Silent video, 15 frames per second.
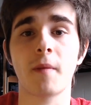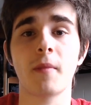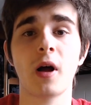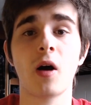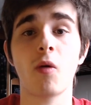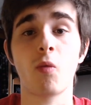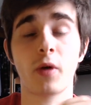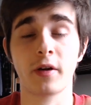
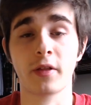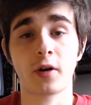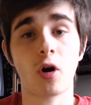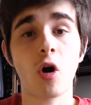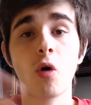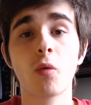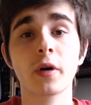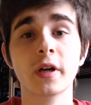Where they're all
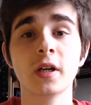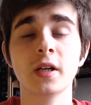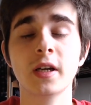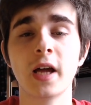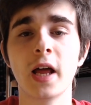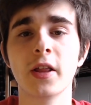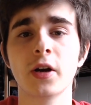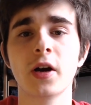working
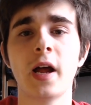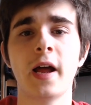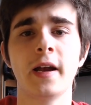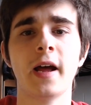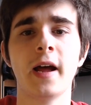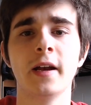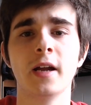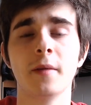together and end
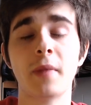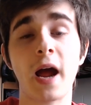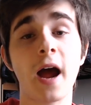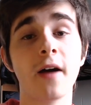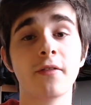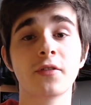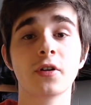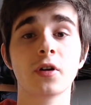up
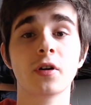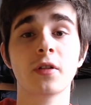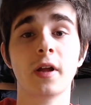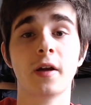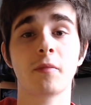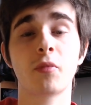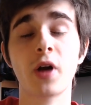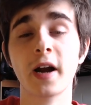after they're
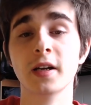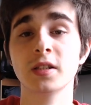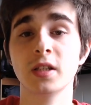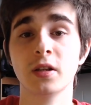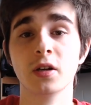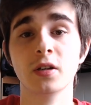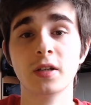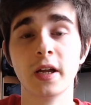practicing their
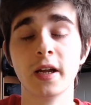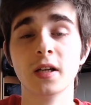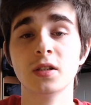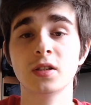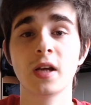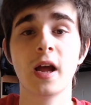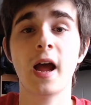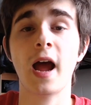dance,
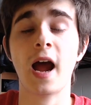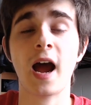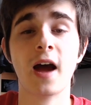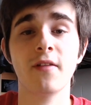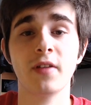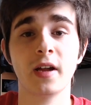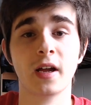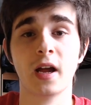
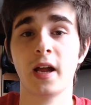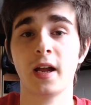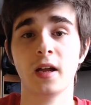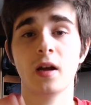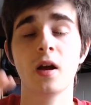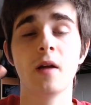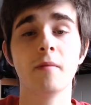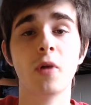having a
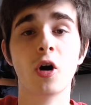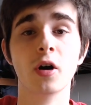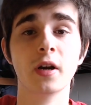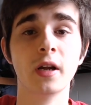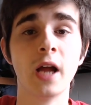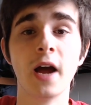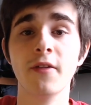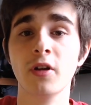party,
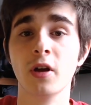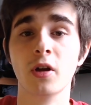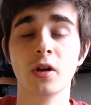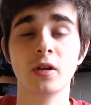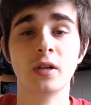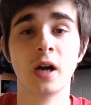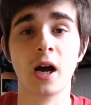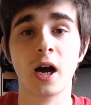having a good
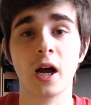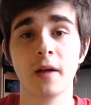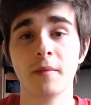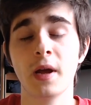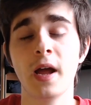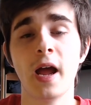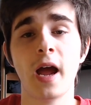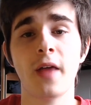time,
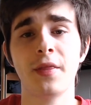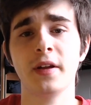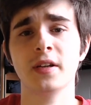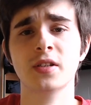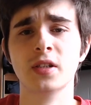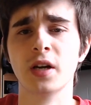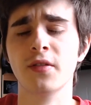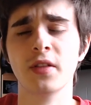and they
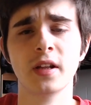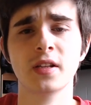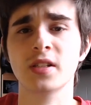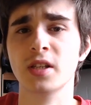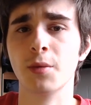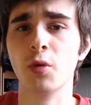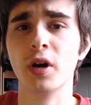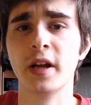discover that
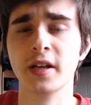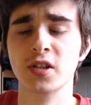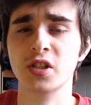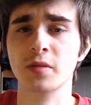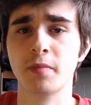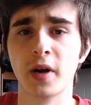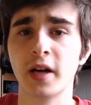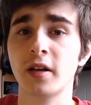someone has
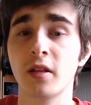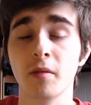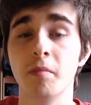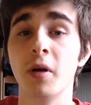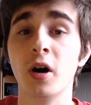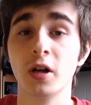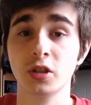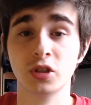spiked the
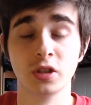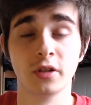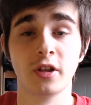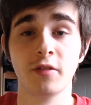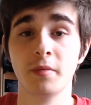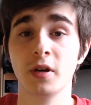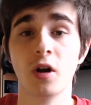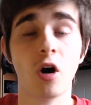punch that they've
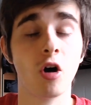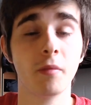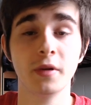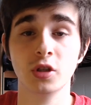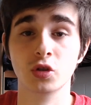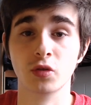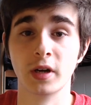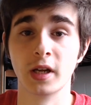all been
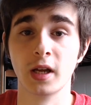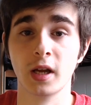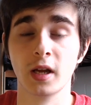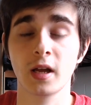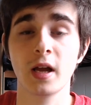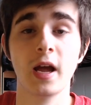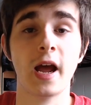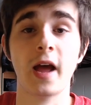drinking,
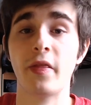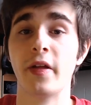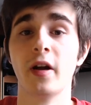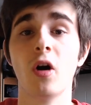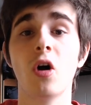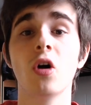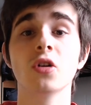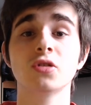and they
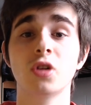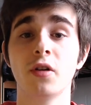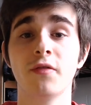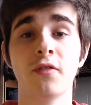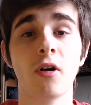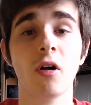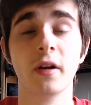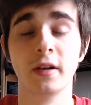all start
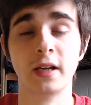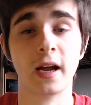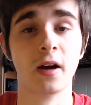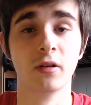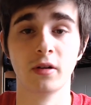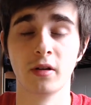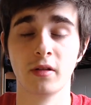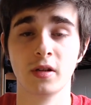falling down into
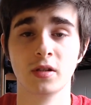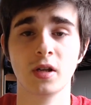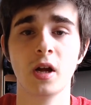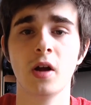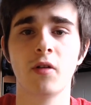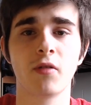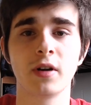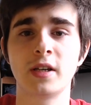this
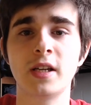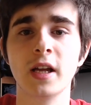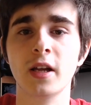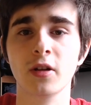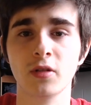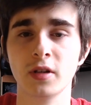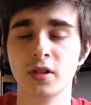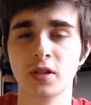
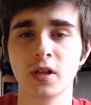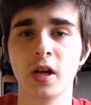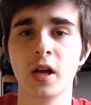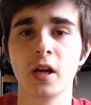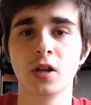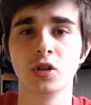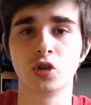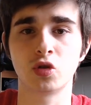ridiculous
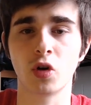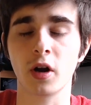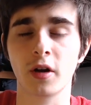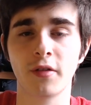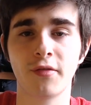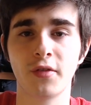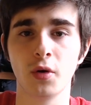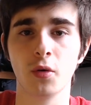
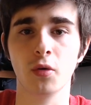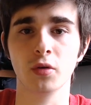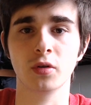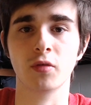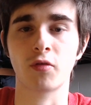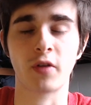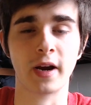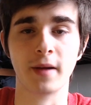drug-fueled
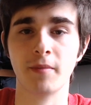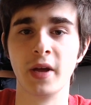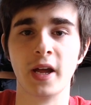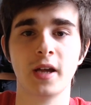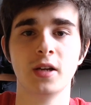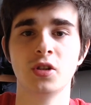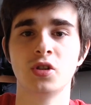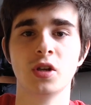
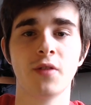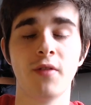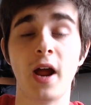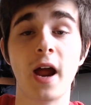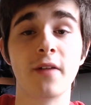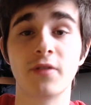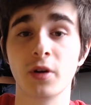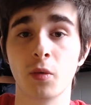rampage of
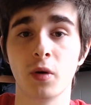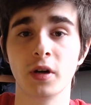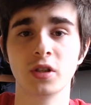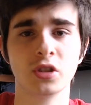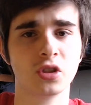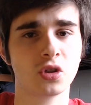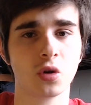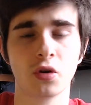everyone just
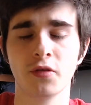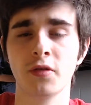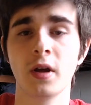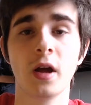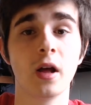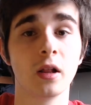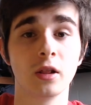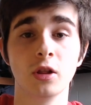sort of
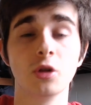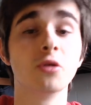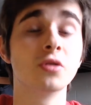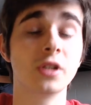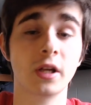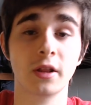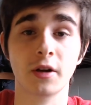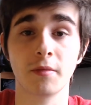losing
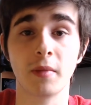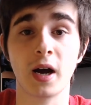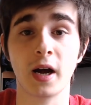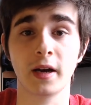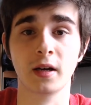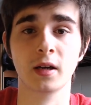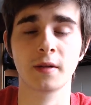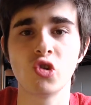their mind.
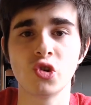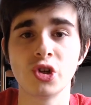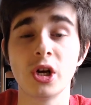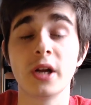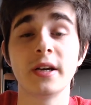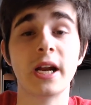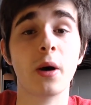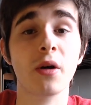
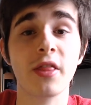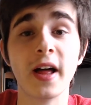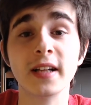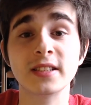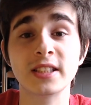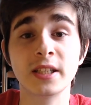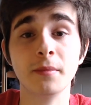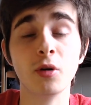Now, with that
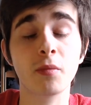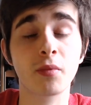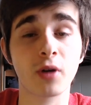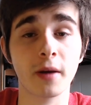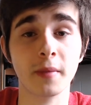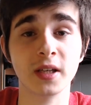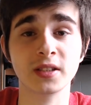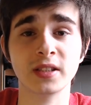simple
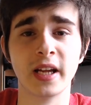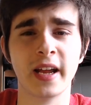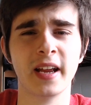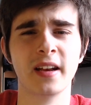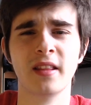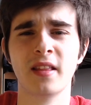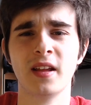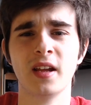premise and
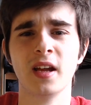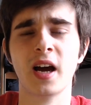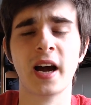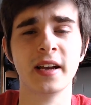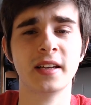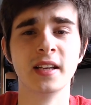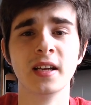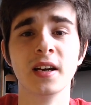the
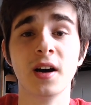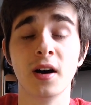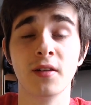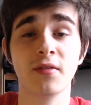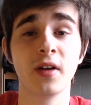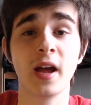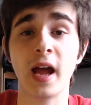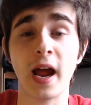idea of
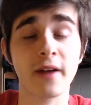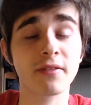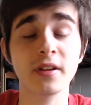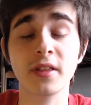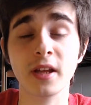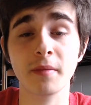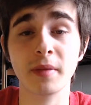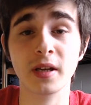everything
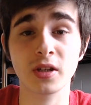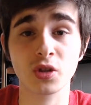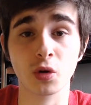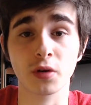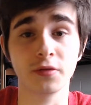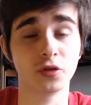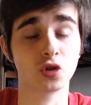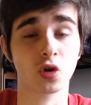being sort of
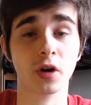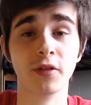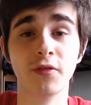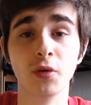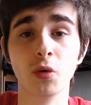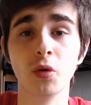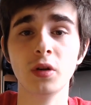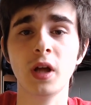
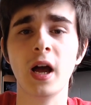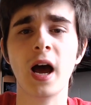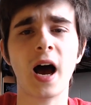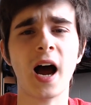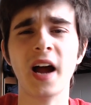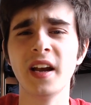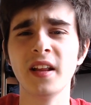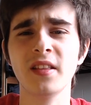drug-fueled, I
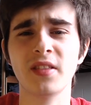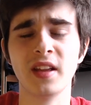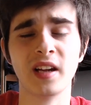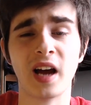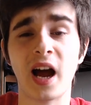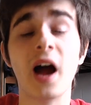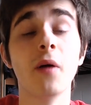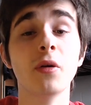didn't think I
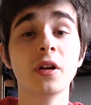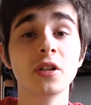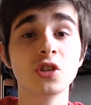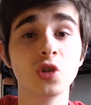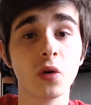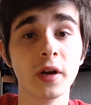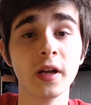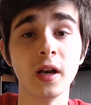would enjoy
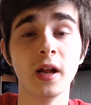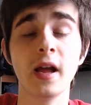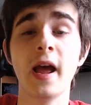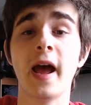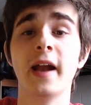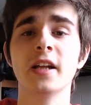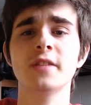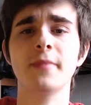it, and
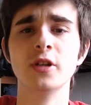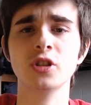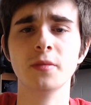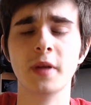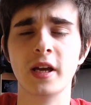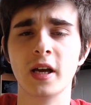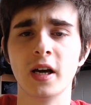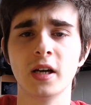especially
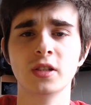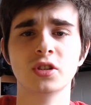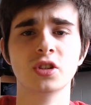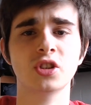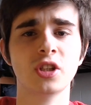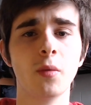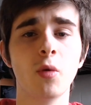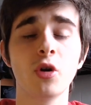because
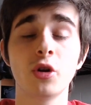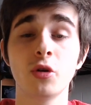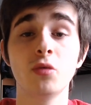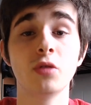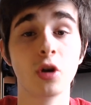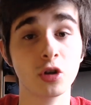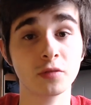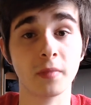someone who
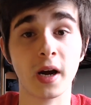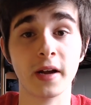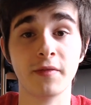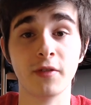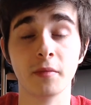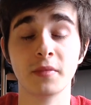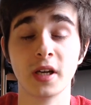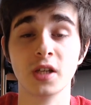knows my film
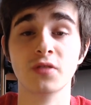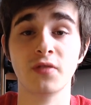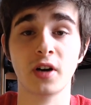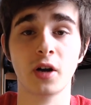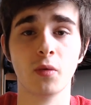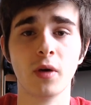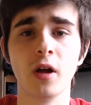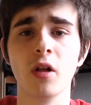taste very
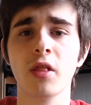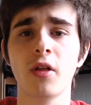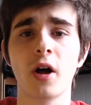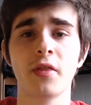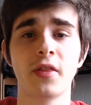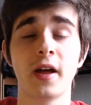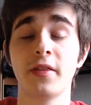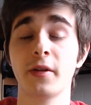well thought
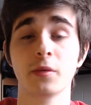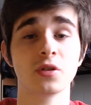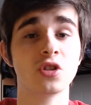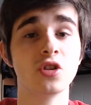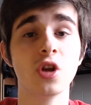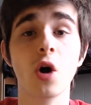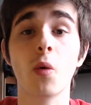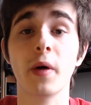that there was no
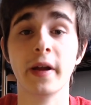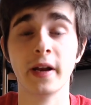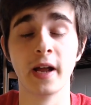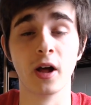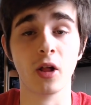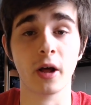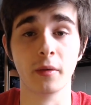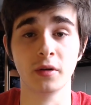way in hell I
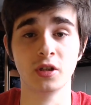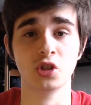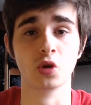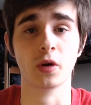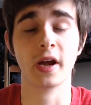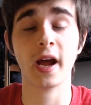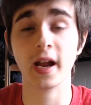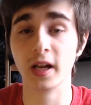would enjoy
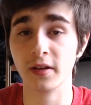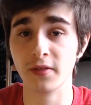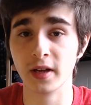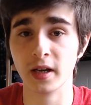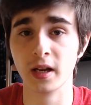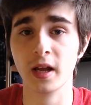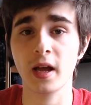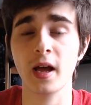any of it,
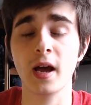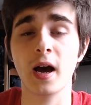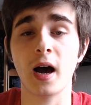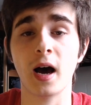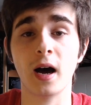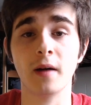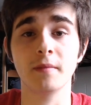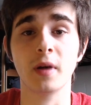
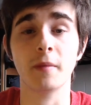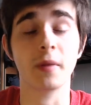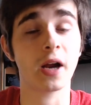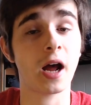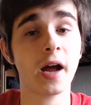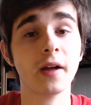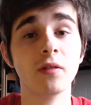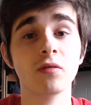but
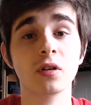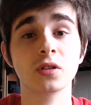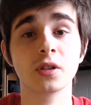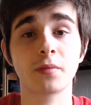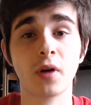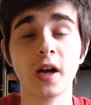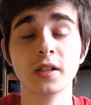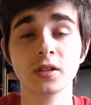I
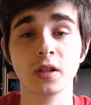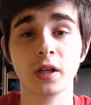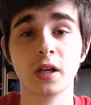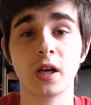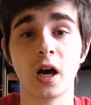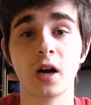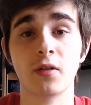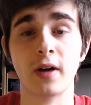surprisingly got
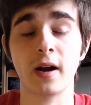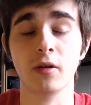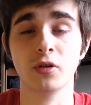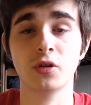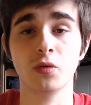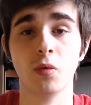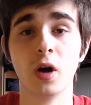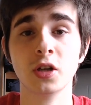around to
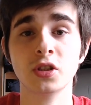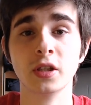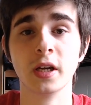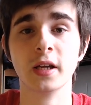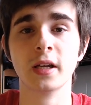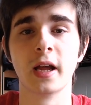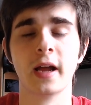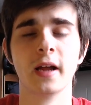watching it
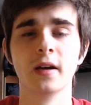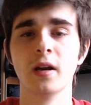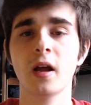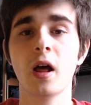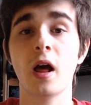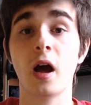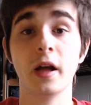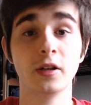and
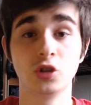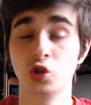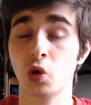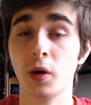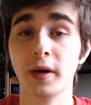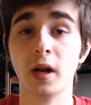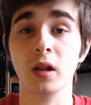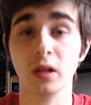enjoyed
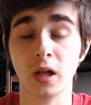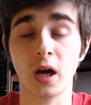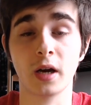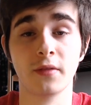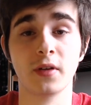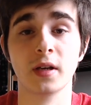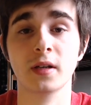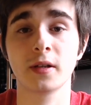a lot of
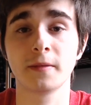it.